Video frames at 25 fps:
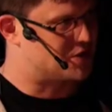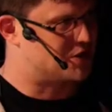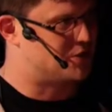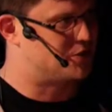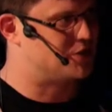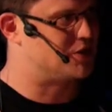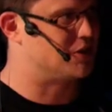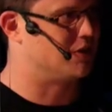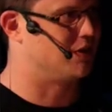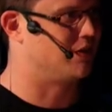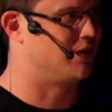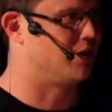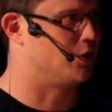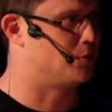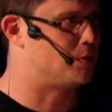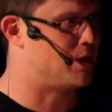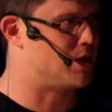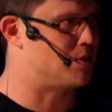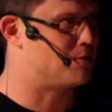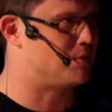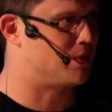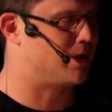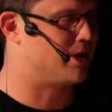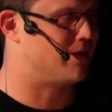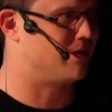was lifted a little
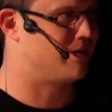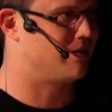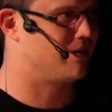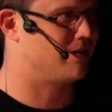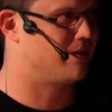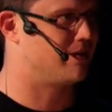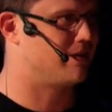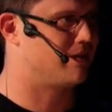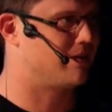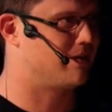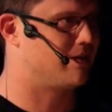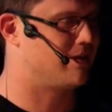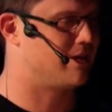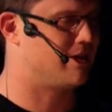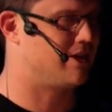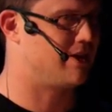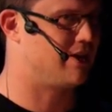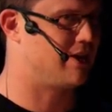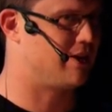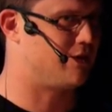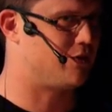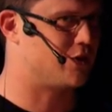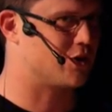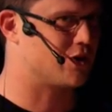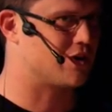bit, but
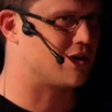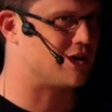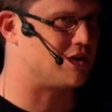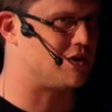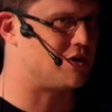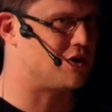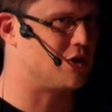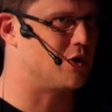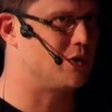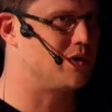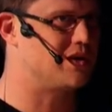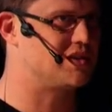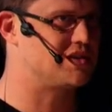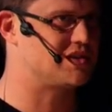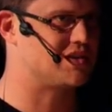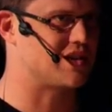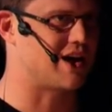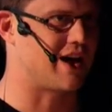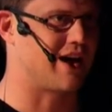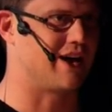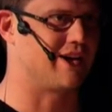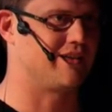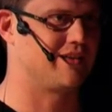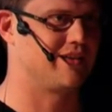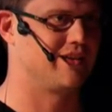if you're going to notice
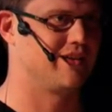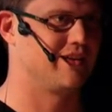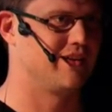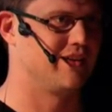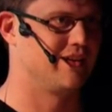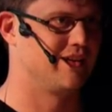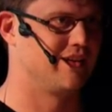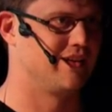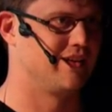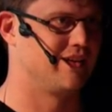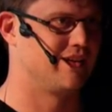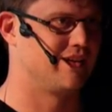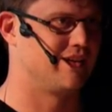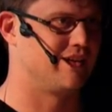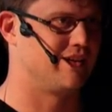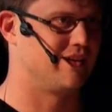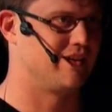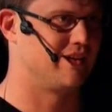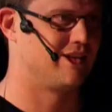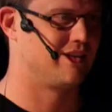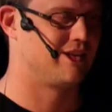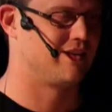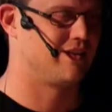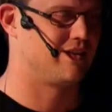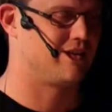that,
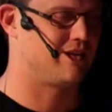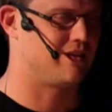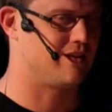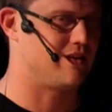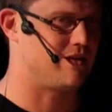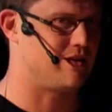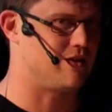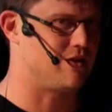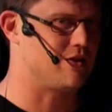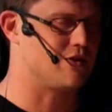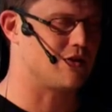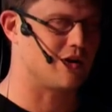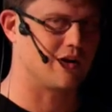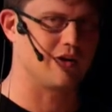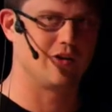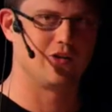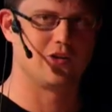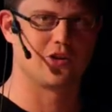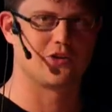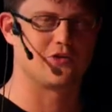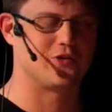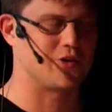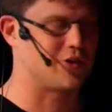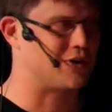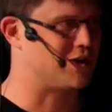you've got
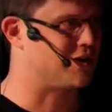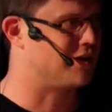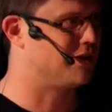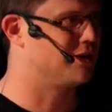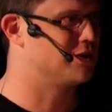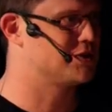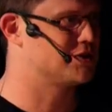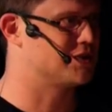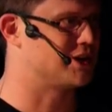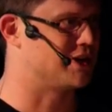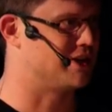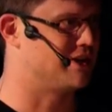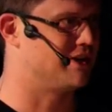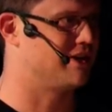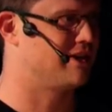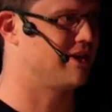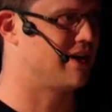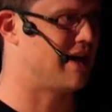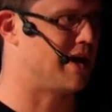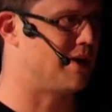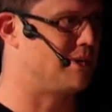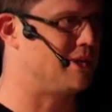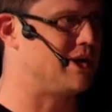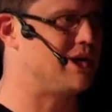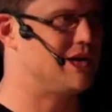to look very closely.
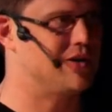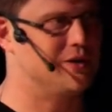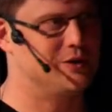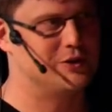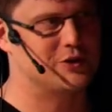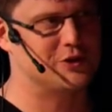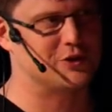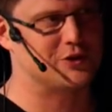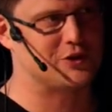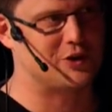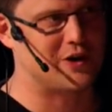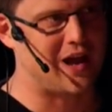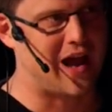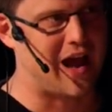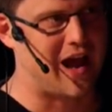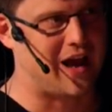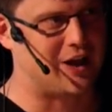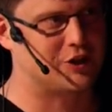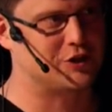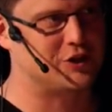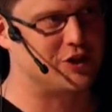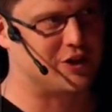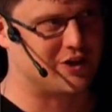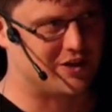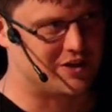How many users are
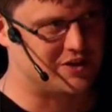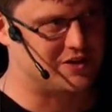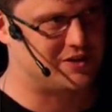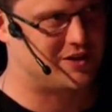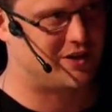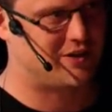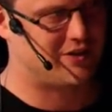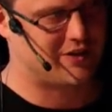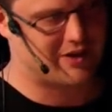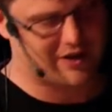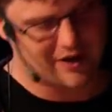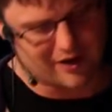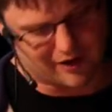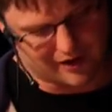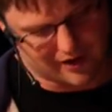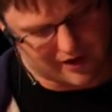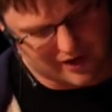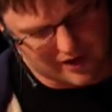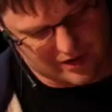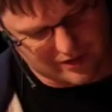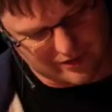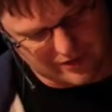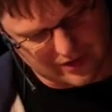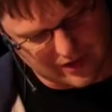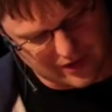actually going to sit there
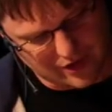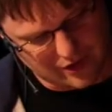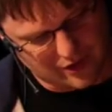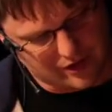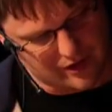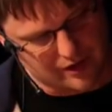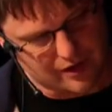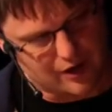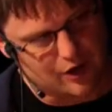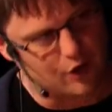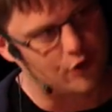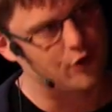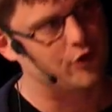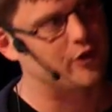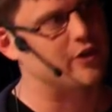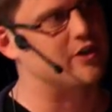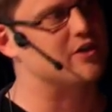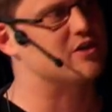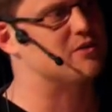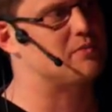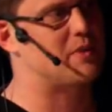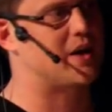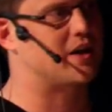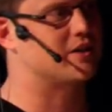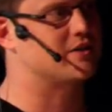very
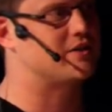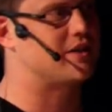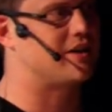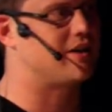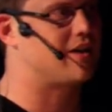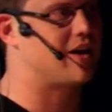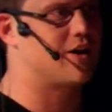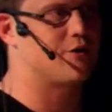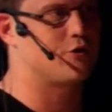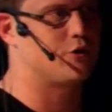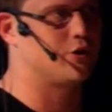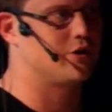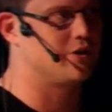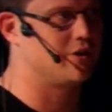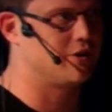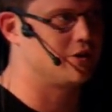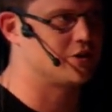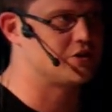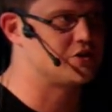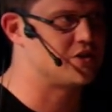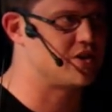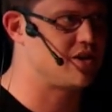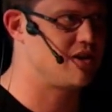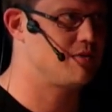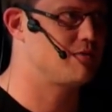carefully inspecting every
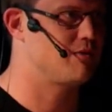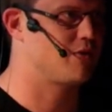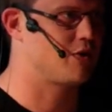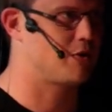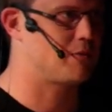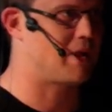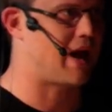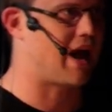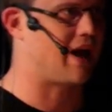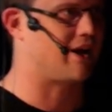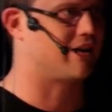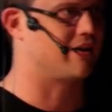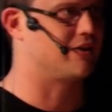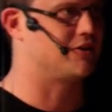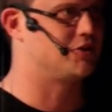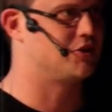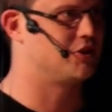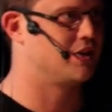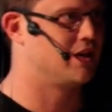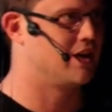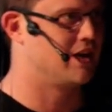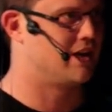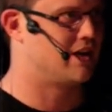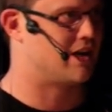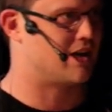little seam of their
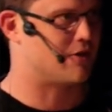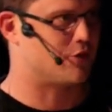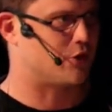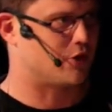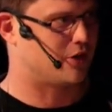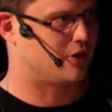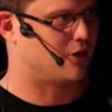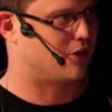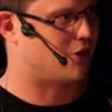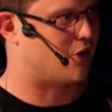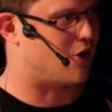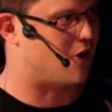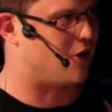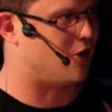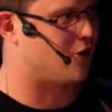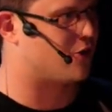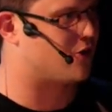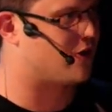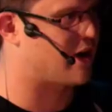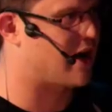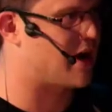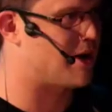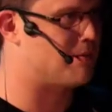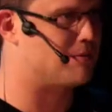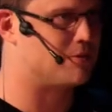package, every little
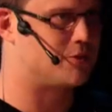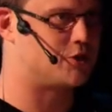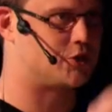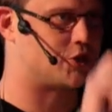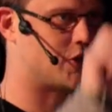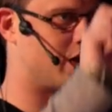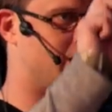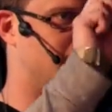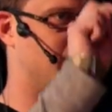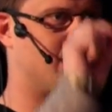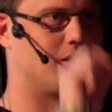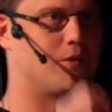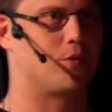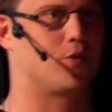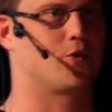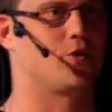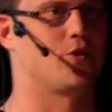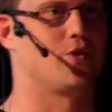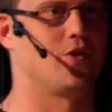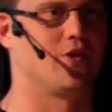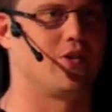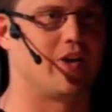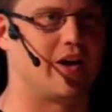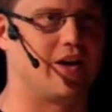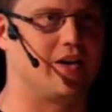hologram shining up
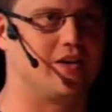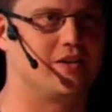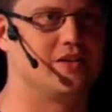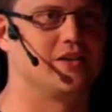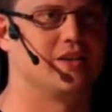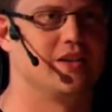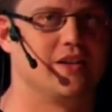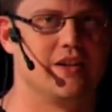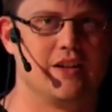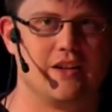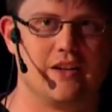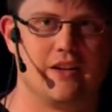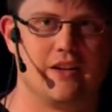through the light?